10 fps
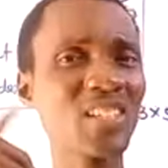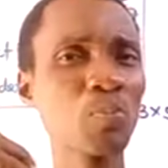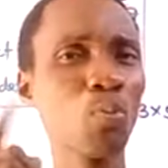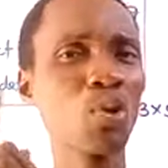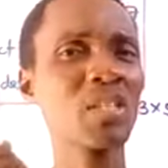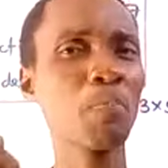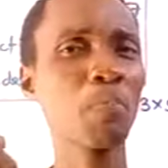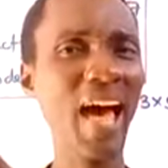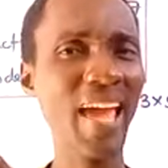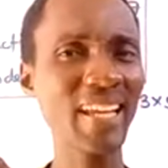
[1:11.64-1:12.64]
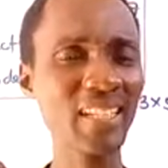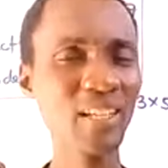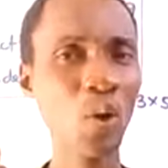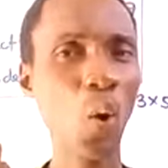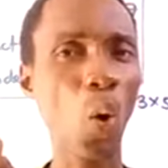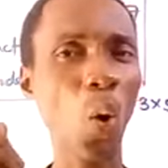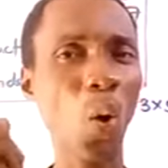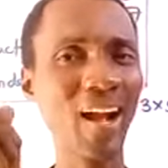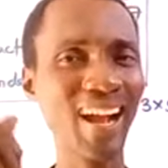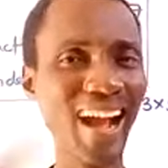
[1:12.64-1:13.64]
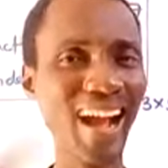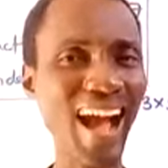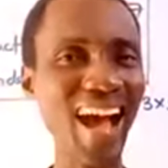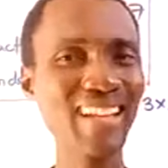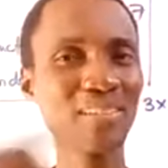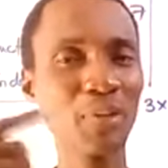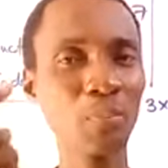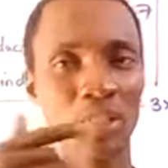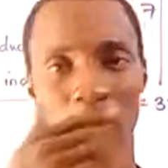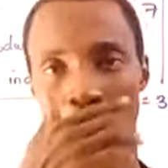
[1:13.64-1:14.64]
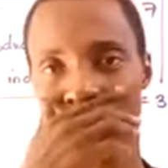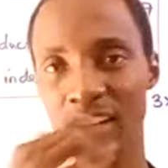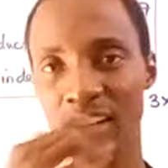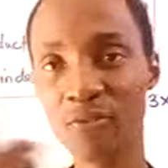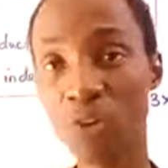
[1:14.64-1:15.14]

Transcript: multiplied or can be multiplied. For